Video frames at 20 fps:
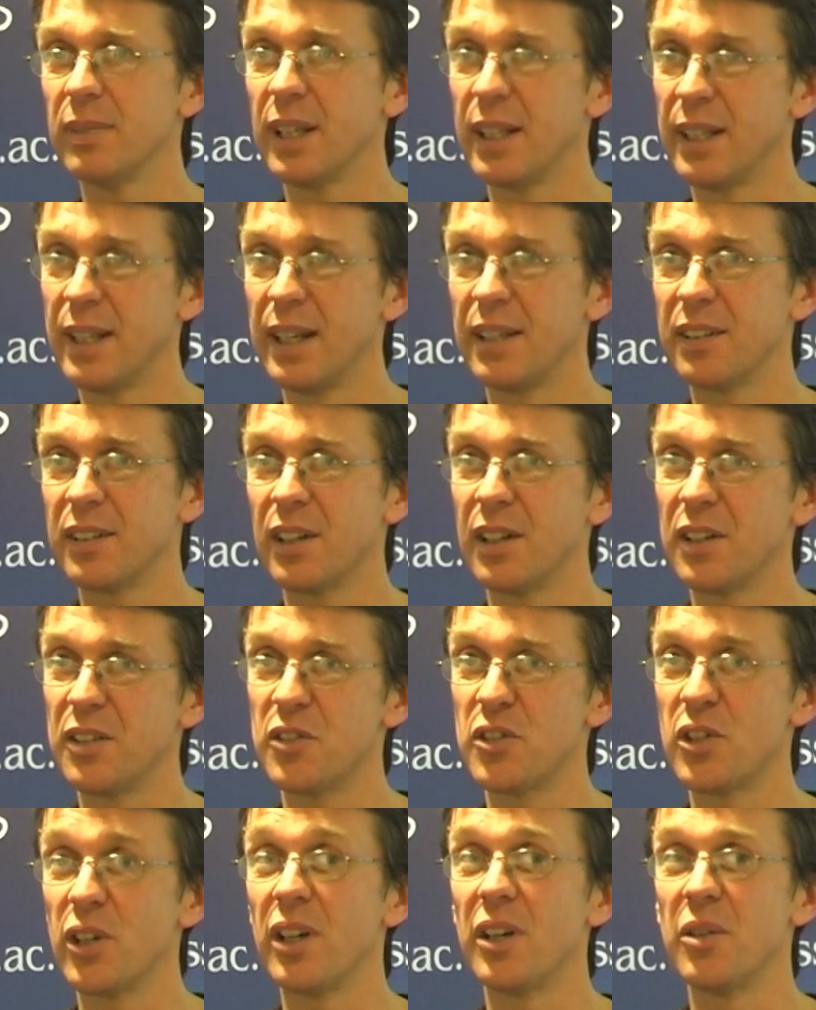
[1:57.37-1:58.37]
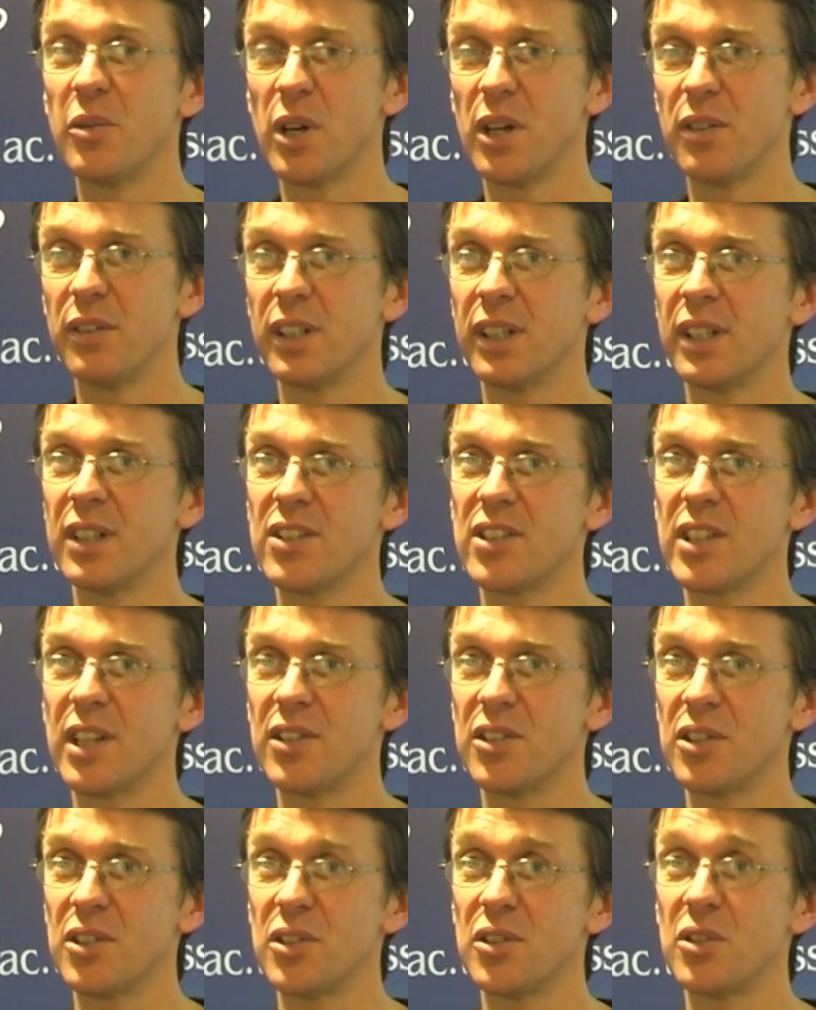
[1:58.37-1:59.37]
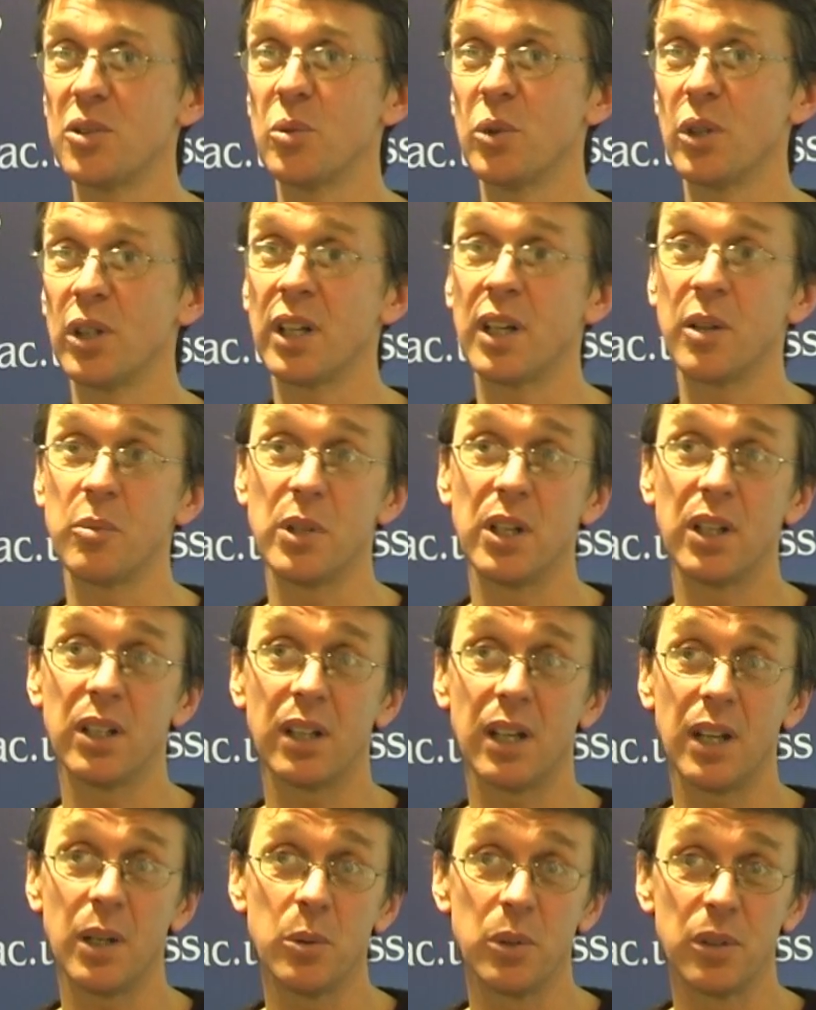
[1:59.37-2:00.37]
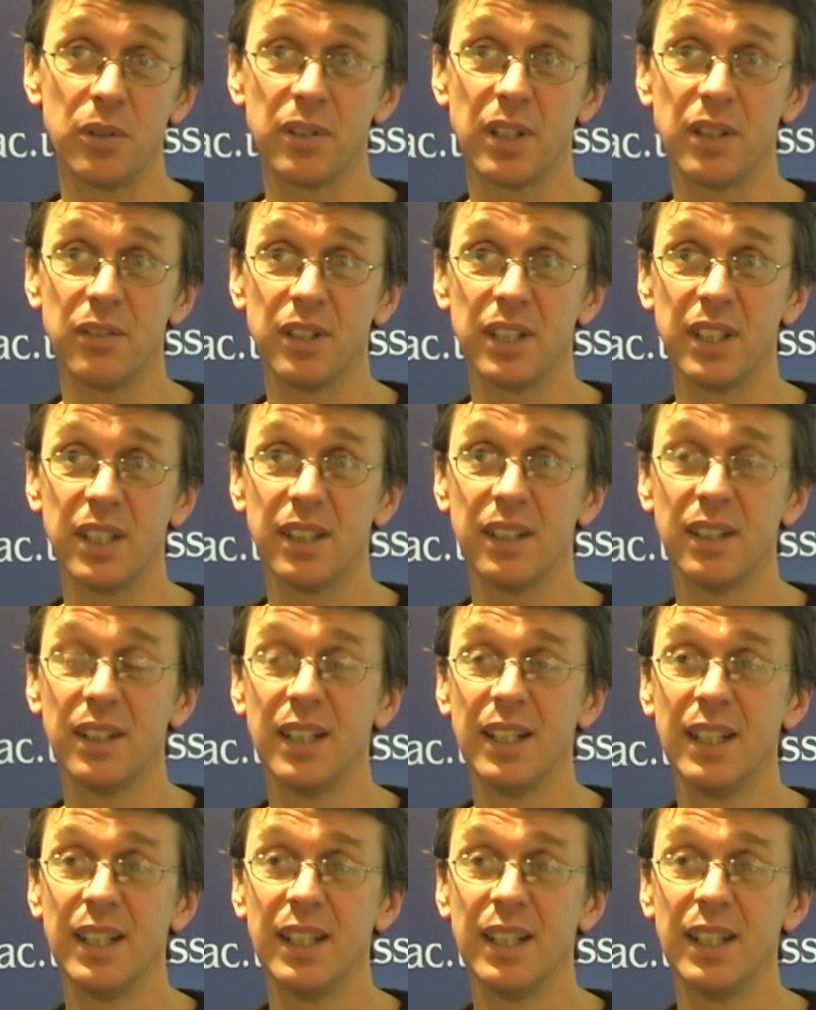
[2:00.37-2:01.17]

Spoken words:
and then kind of try and arrive at a consensus as to what kind of mark I would have given it.